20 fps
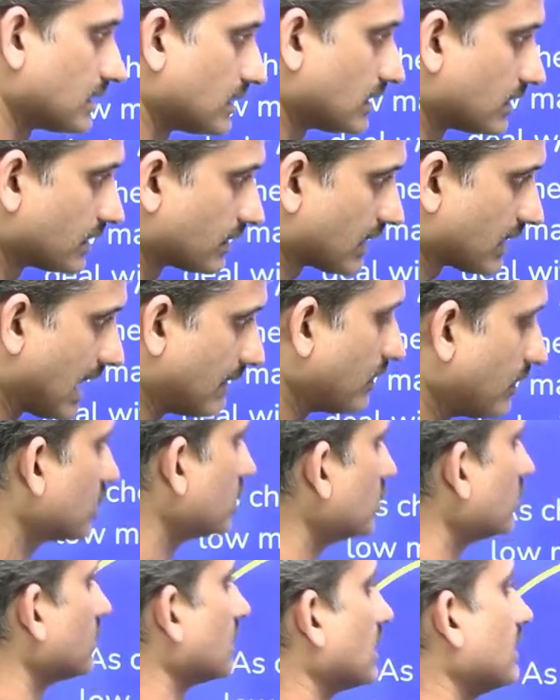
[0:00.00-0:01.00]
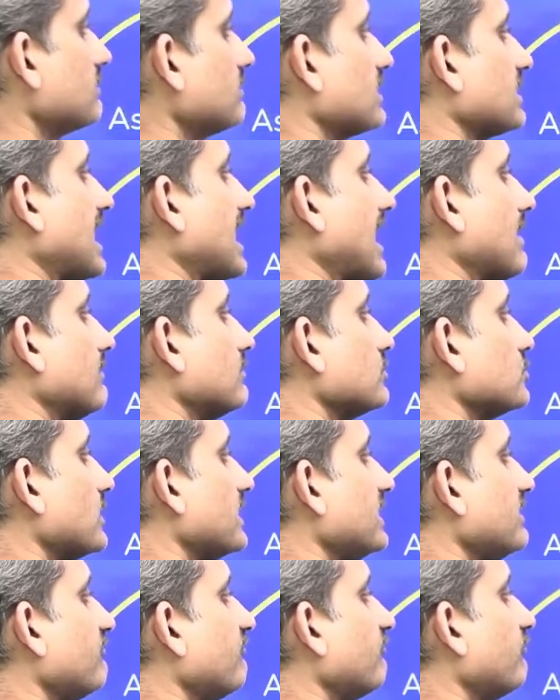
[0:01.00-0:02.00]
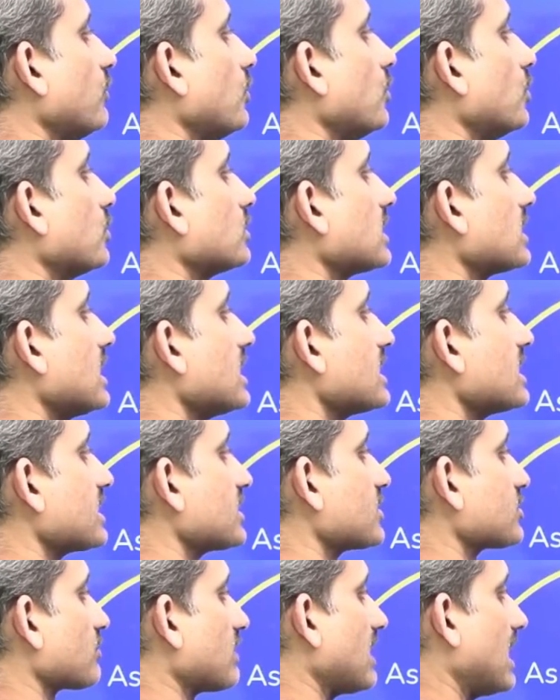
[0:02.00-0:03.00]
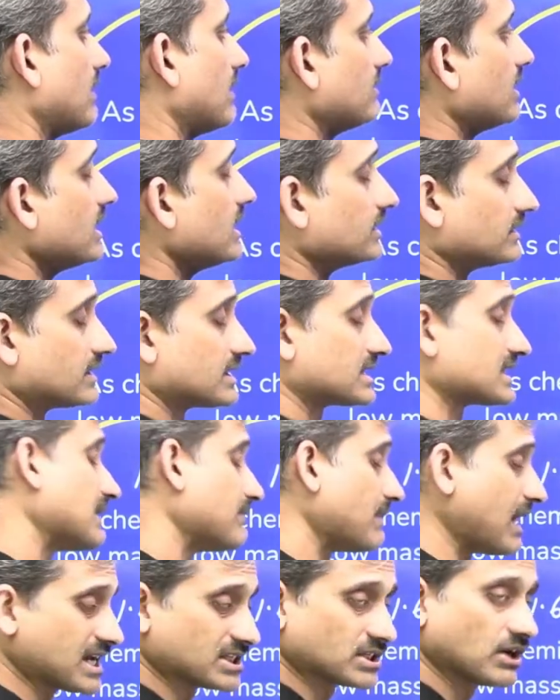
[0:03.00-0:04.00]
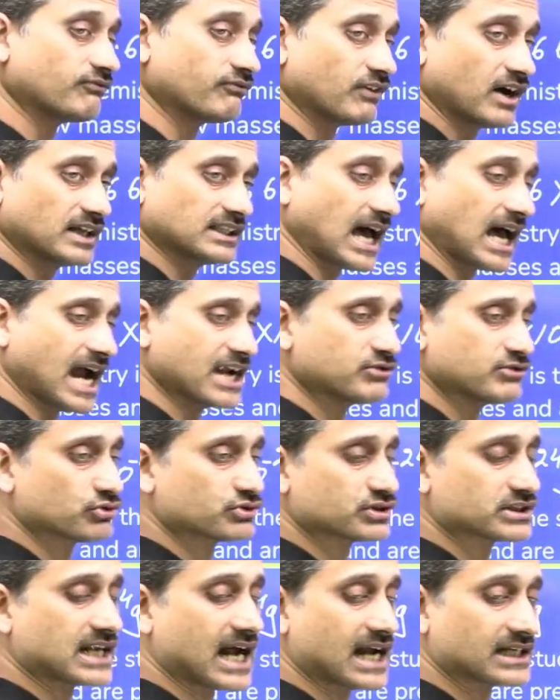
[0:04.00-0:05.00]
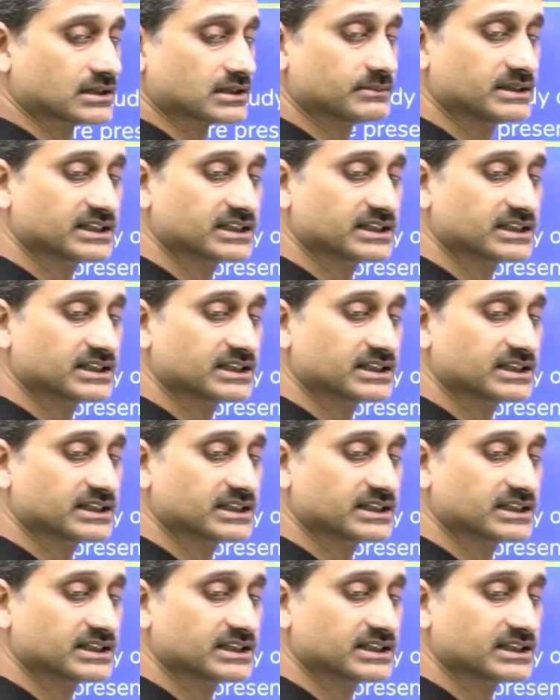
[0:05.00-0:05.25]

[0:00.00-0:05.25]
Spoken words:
gram or kilogram, gram, 24 gram. This is the mass of one hydrogen atom in